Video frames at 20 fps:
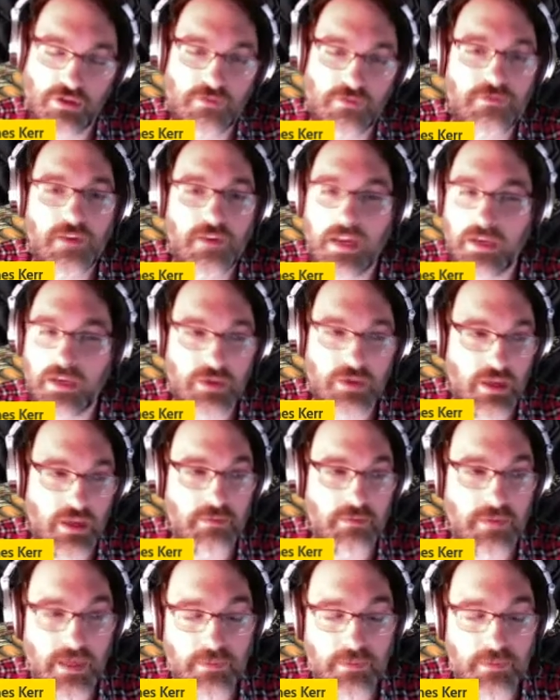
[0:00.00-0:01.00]
of fighting with other
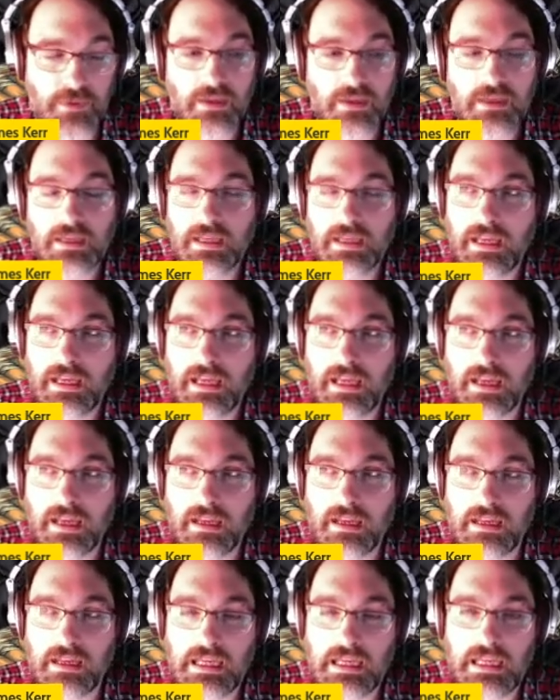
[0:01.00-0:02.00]
people.
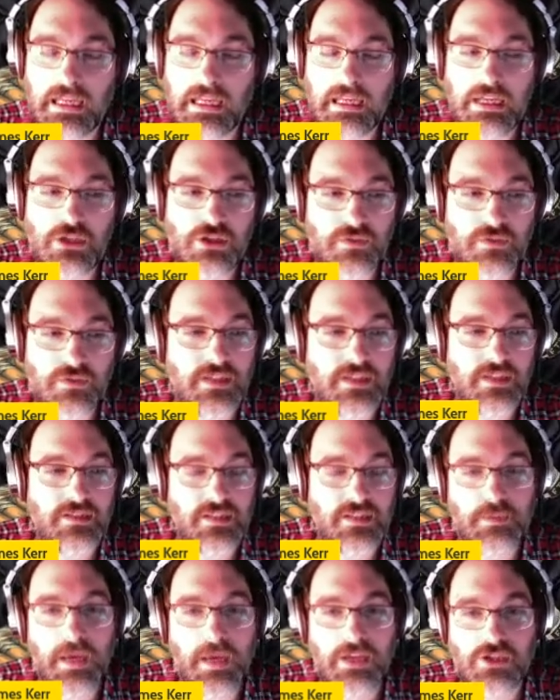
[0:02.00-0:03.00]
And okay. in each of these
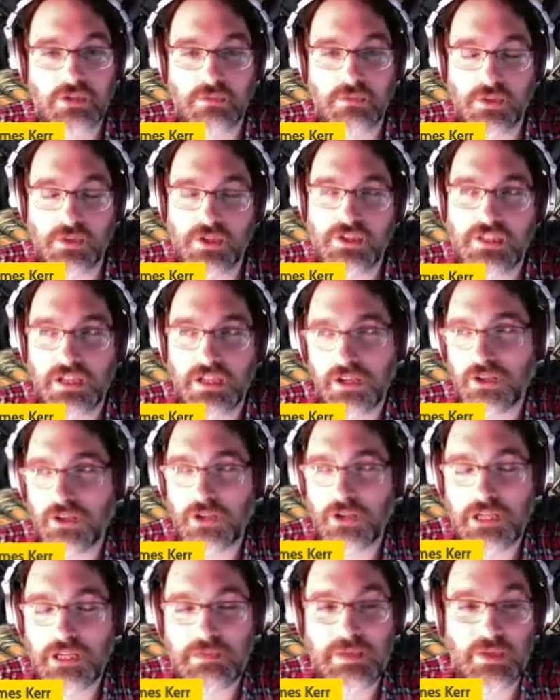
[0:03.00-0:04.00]
expansion books, there are
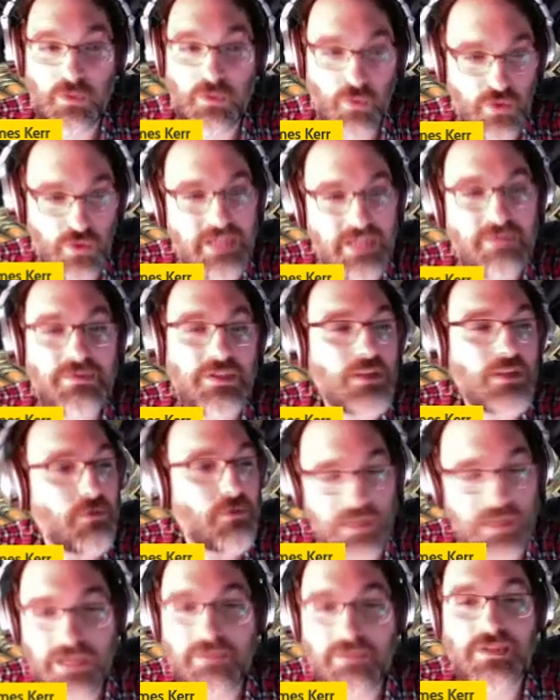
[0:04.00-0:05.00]
going to be reams and
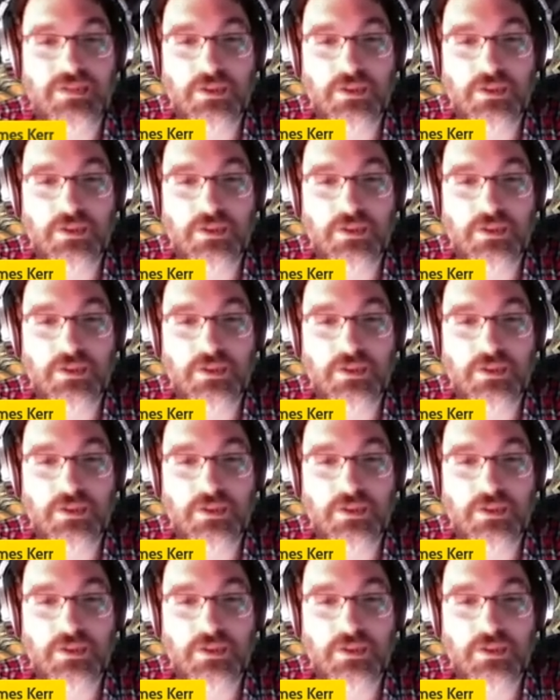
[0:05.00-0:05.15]
reams